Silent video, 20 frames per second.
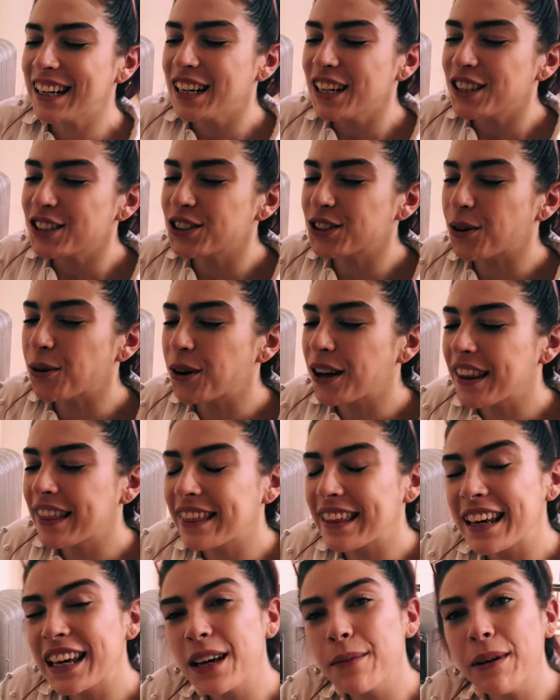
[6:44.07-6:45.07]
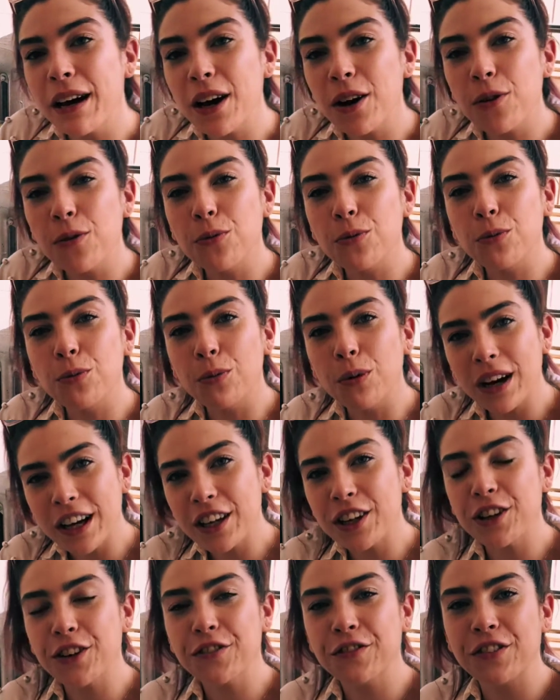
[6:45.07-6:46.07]
So think about what
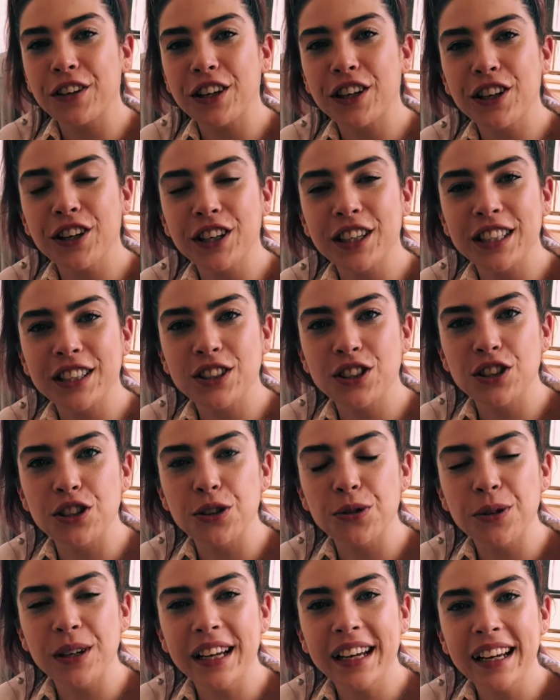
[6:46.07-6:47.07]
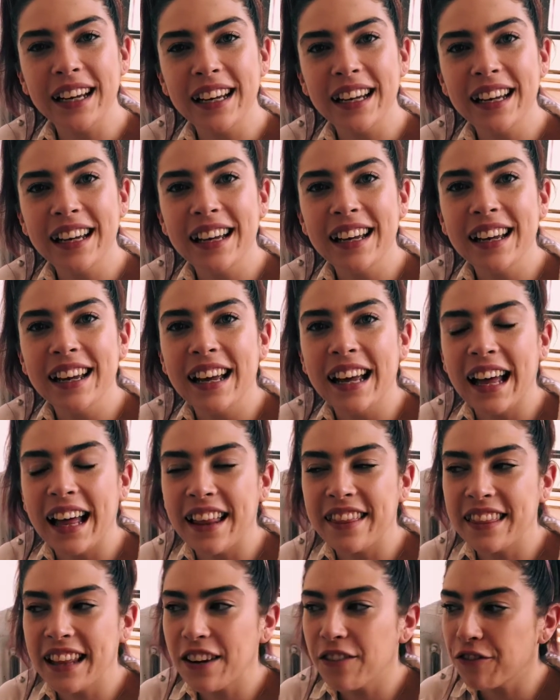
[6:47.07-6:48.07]
your figure is doing, and
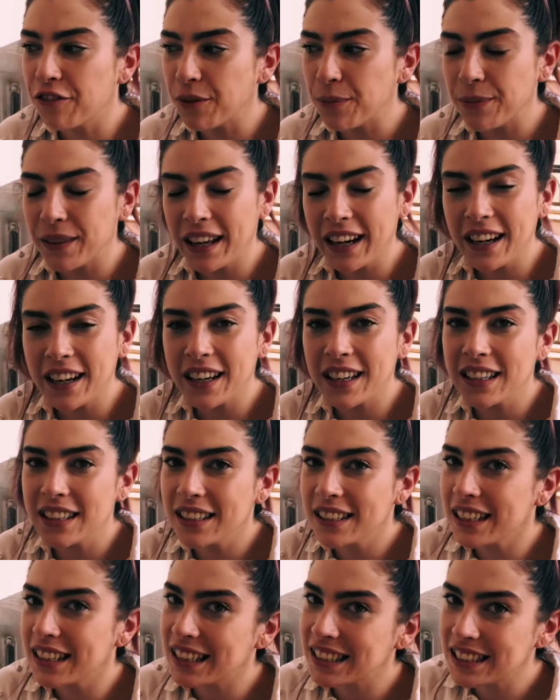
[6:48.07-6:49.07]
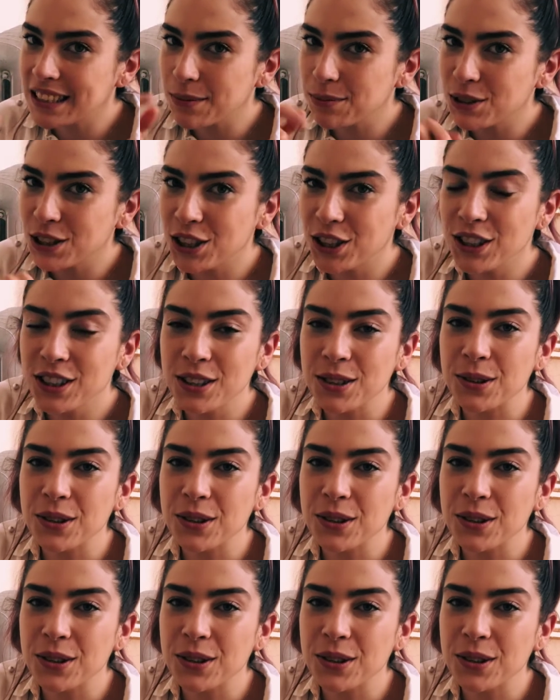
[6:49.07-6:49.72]
then from there, it's up to you.